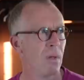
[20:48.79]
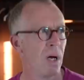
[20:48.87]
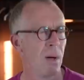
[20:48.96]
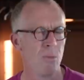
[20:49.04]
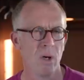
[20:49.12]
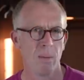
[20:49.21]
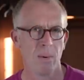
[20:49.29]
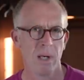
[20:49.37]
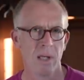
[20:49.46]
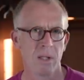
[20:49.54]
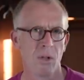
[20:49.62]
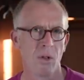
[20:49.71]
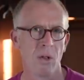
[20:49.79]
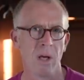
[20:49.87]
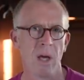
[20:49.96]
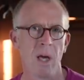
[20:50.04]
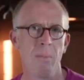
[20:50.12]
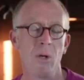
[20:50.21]
I'm really pleased that
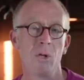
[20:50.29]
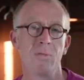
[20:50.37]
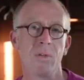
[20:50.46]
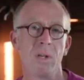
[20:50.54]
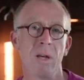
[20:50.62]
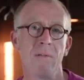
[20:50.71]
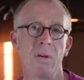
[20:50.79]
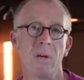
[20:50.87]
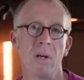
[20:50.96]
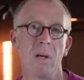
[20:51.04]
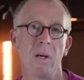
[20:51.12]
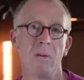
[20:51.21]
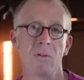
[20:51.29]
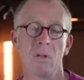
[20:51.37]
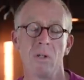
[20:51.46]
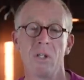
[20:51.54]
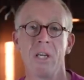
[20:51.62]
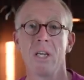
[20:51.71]
the image of David is
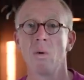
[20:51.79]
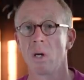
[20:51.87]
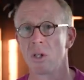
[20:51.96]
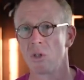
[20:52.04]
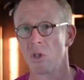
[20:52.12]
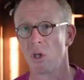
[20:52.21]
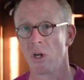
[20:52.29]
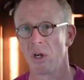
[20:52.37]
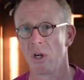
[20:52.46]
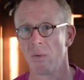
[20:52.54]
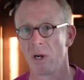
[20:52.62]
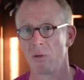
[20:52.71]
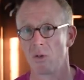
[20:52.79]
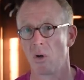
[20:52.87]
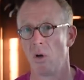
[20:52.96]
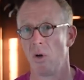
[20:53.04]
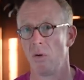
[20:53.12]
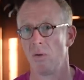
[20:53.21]
continuing its journey around
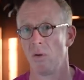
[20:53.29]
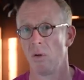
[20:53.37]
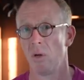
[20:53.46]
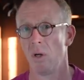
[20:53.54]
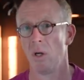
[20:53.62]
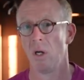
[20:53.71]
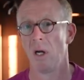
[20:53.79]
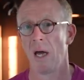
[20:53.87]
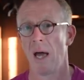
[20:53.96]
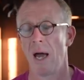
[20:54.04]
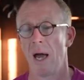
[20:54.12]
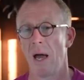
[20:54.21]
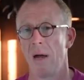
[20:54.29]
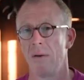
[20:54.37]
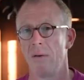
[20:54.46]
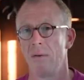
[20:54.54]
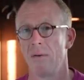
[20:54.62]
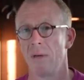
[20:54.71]
Scotland
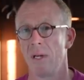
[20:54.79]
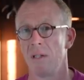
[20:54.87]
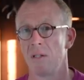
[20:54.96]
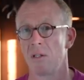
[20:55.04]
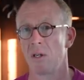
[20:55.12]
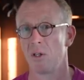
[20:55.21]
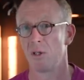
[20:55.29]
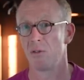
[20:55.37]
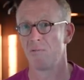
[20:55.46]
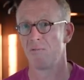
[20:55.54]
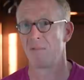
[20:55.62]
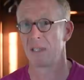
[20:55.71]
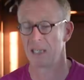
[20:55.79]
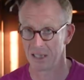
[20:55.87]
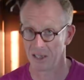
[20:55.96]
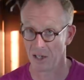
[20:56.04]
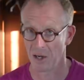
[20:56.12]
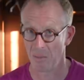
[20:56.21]
and in such
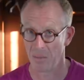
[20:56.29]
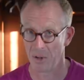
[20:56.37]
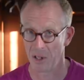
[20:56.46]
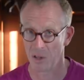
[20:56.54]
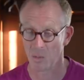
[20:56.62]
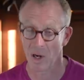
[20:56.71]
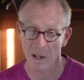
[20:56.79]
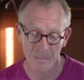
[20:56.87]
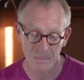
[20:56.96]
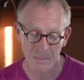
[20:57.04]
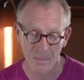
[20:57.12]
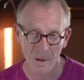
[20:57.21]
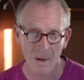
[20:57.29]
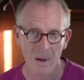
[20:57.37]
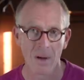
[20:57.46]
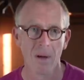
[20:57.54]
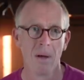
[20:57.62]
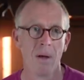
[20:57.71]
fantastic company as well.
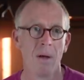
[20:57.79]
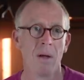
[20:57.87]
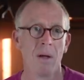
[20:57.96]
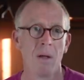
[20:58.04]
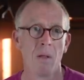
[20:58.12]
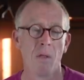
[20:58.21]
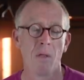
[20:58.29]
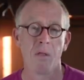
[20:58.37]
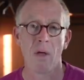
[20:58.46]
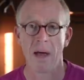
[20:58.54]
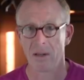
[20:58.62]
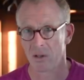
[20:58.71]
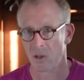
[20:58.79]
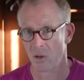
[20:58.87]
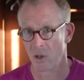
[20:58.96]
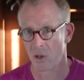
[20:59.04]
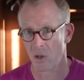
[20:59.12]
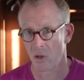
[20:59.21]
Thanks
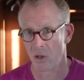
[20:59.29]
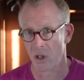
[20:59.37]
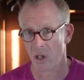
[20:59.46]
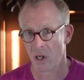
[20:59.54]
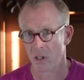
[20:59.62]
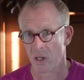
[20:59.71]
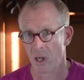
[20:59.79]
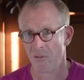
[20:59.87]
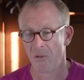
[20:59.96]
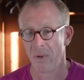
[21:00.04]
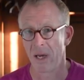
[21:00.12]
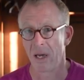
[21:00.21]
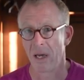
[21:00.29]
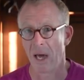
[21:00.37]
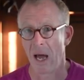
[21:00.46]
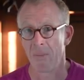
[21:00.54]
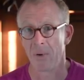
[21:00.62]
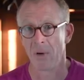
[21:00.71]
to the Scottish Arts Club for making it
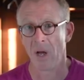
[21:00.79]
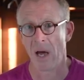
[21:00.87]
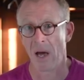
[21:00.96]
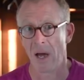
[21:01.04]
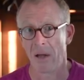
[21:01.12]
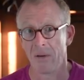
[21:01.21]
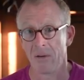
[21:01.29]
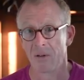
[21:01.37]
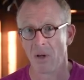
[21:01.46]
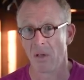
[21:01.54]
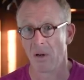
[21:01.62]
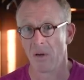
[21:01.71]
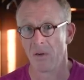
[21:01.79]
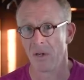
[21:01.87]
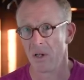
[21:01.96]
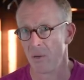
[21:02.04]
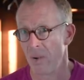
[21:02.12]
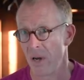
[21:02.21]
happen and Sutherland
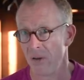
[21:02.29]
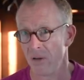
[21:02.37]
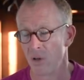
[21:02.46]
Independent